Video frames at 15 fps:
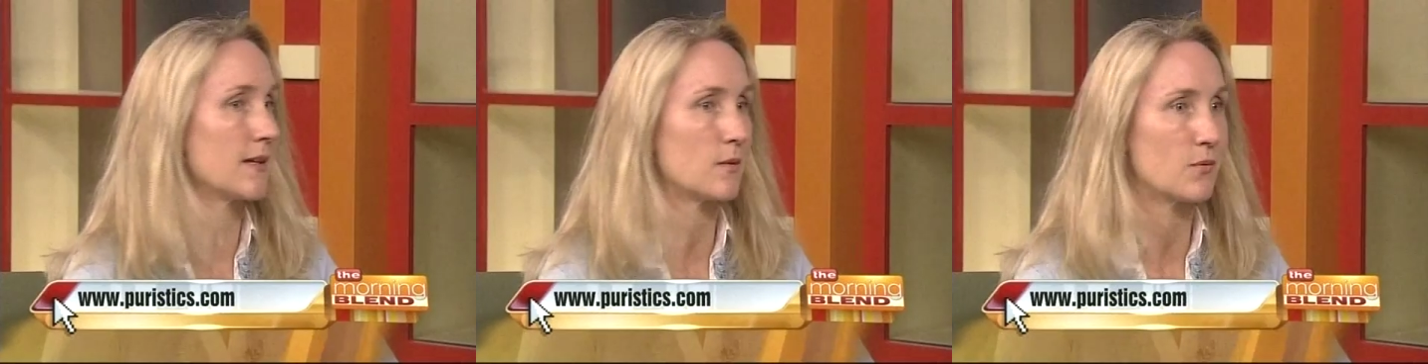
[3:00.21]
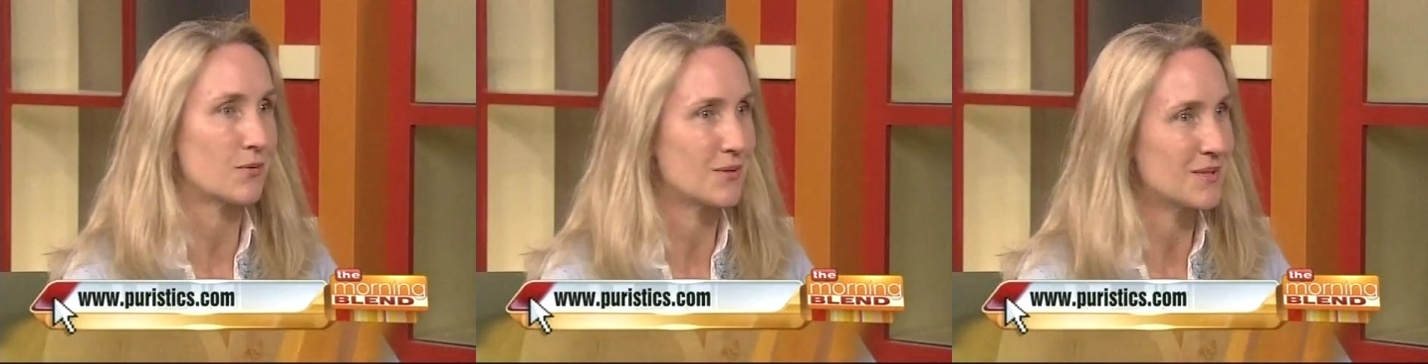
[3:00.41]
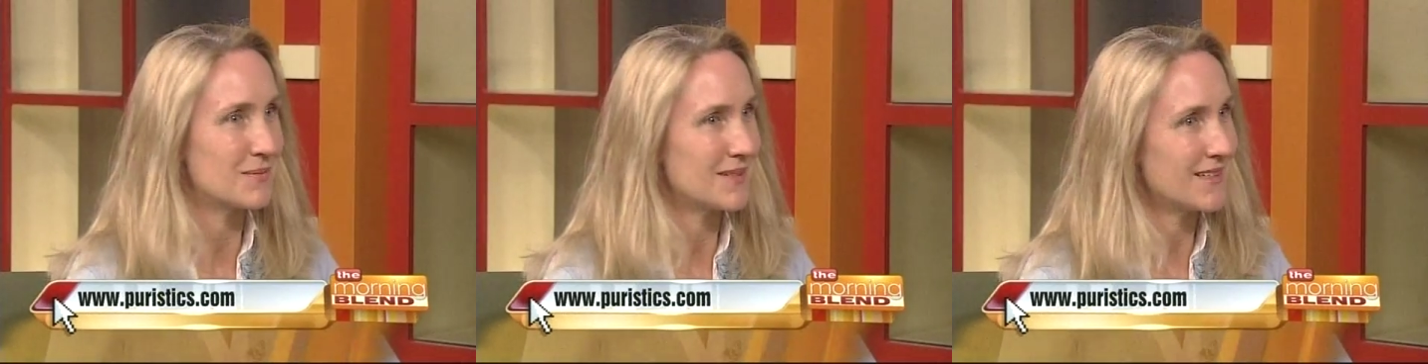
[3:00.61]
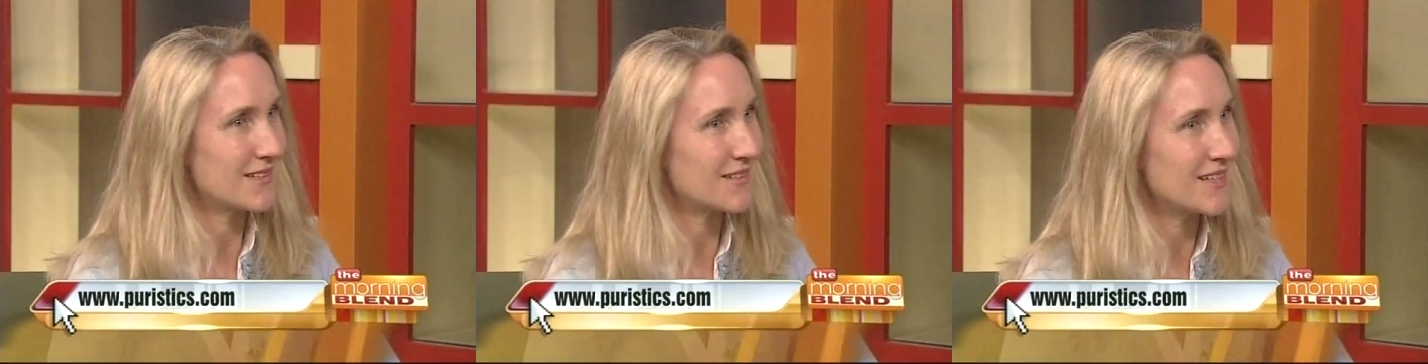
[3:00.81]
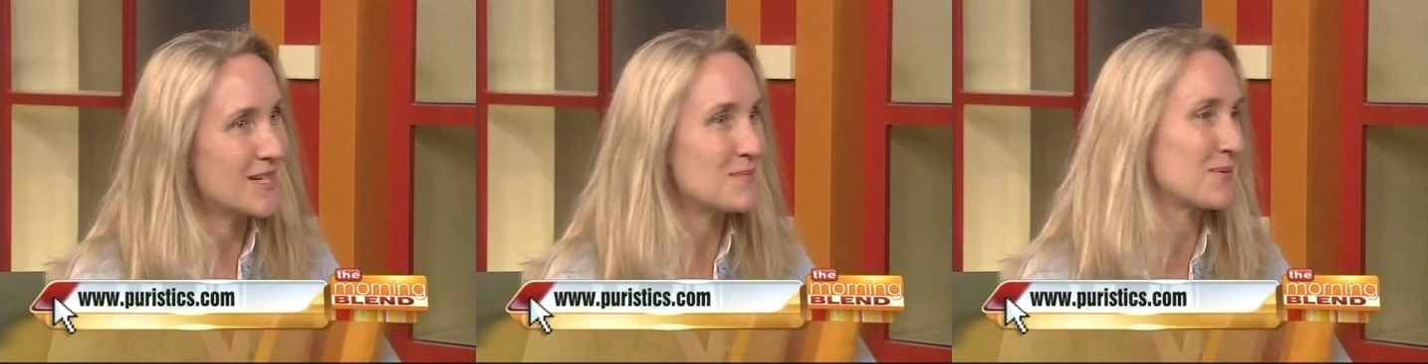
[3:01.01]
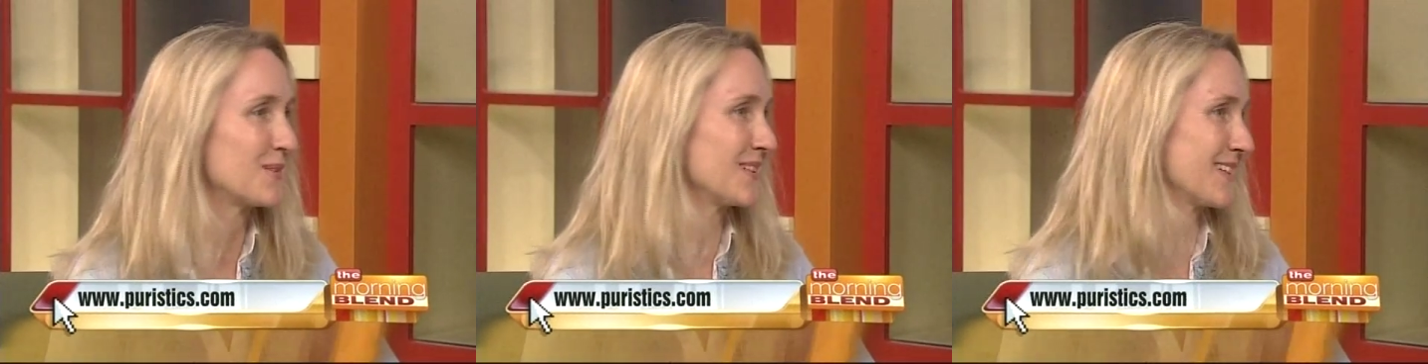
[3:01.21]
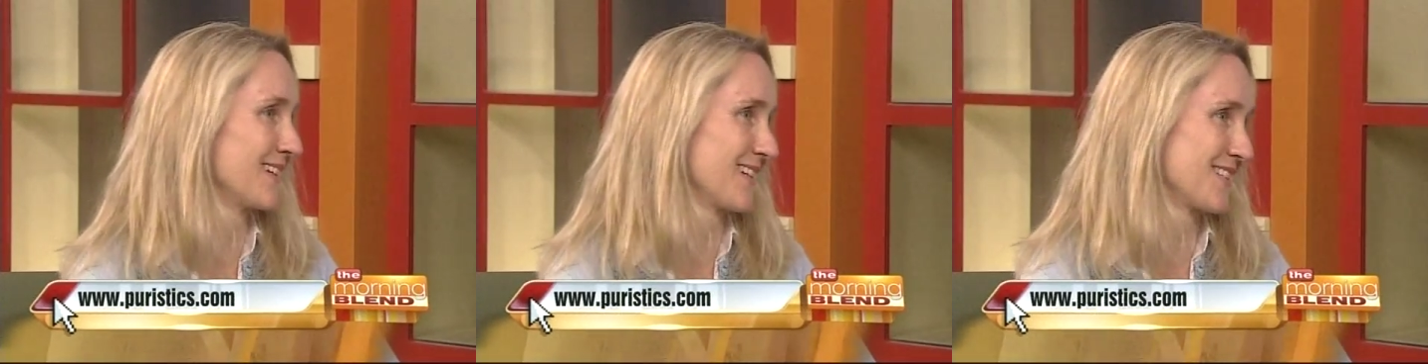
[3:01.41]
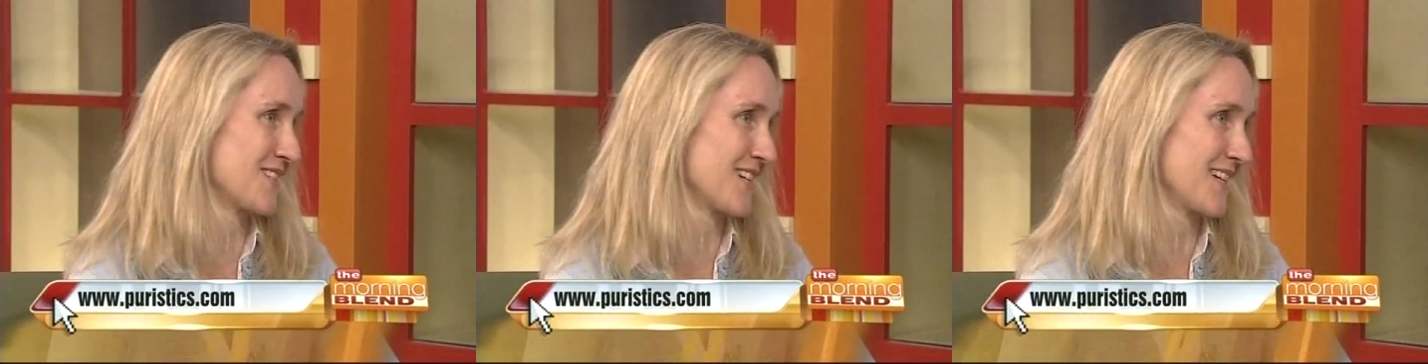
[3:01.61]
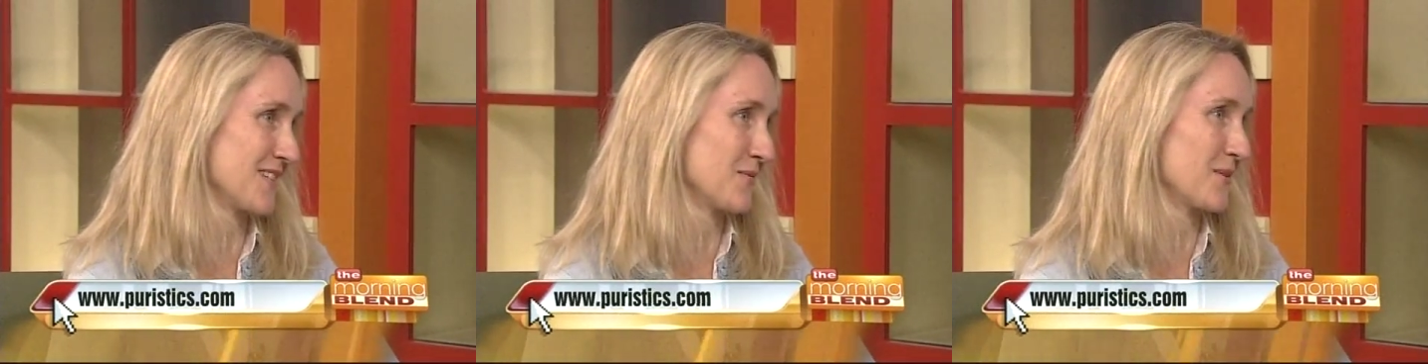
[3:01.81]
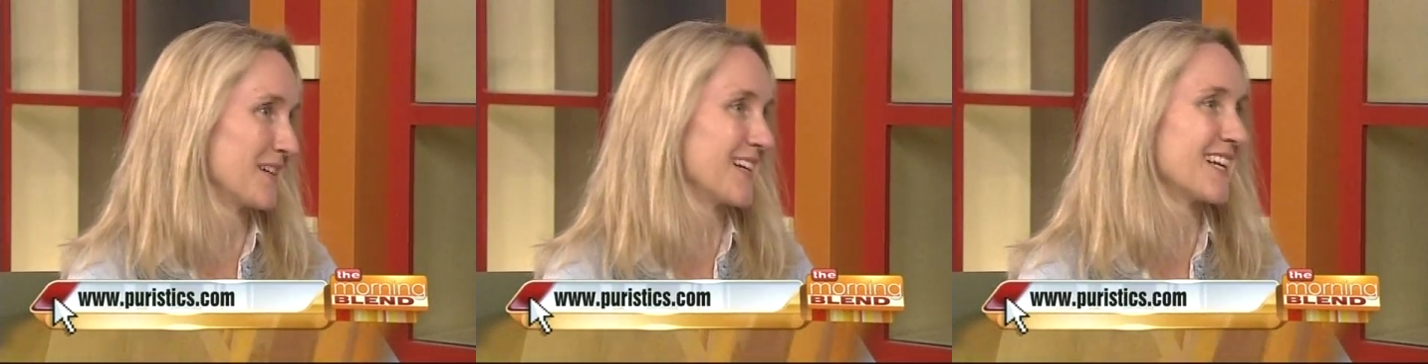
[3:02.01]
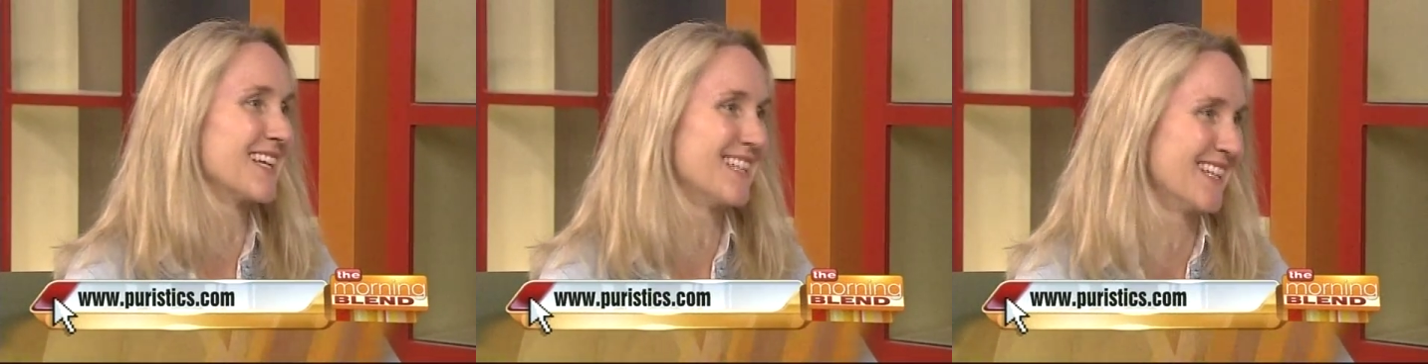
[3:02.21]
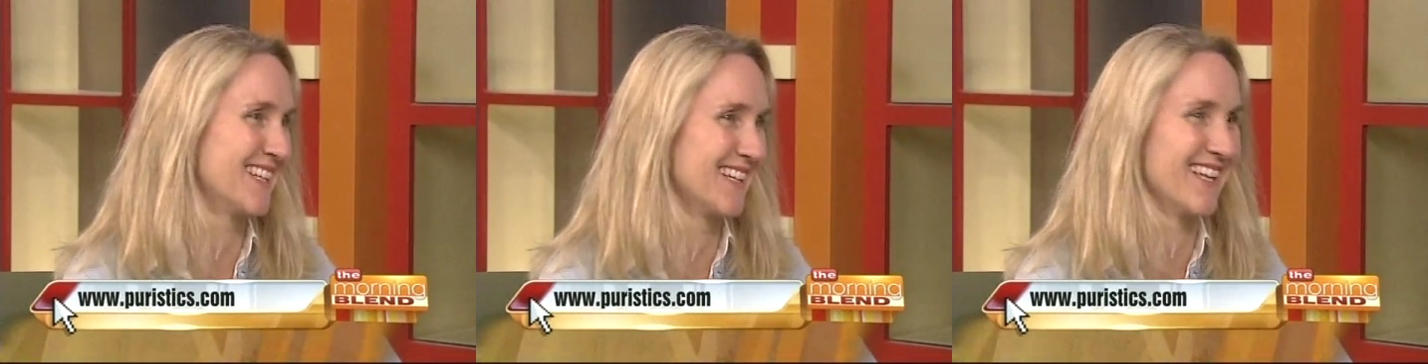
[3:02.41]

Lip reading: and I'm thrilled to be here in April and not in January.